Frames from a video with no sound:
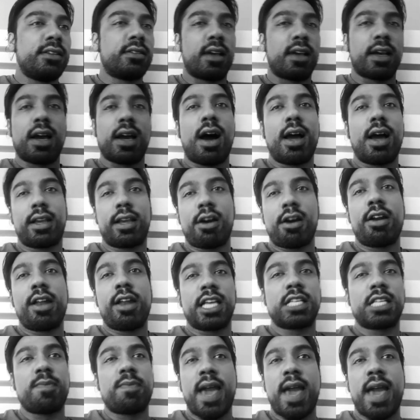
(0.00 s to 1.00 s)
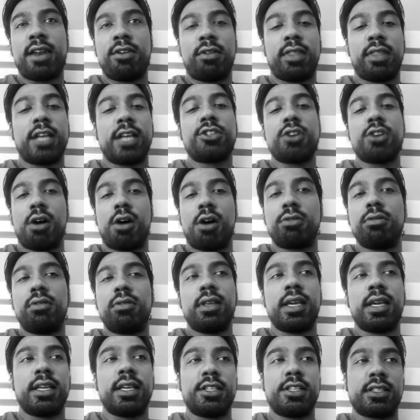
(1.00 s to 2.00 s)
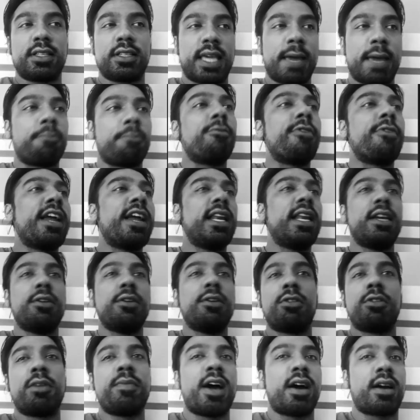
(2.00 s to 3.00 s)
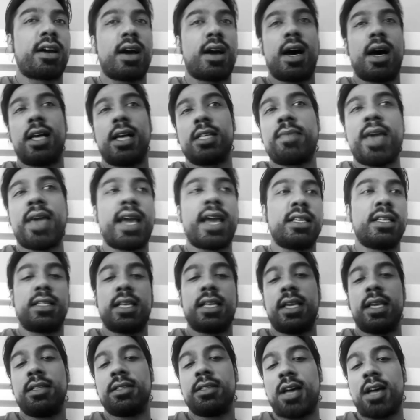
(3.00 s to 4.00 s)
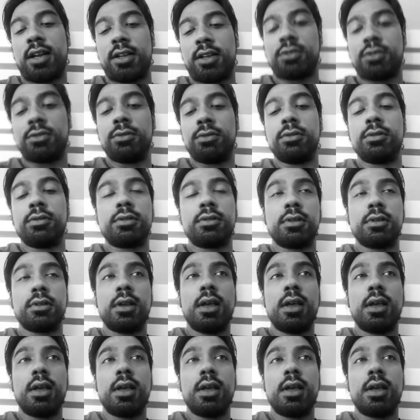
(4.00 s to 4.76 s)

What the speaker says: Like, I kind of expanded on that childhood thing and just kept reading on about cars, magazines, articles.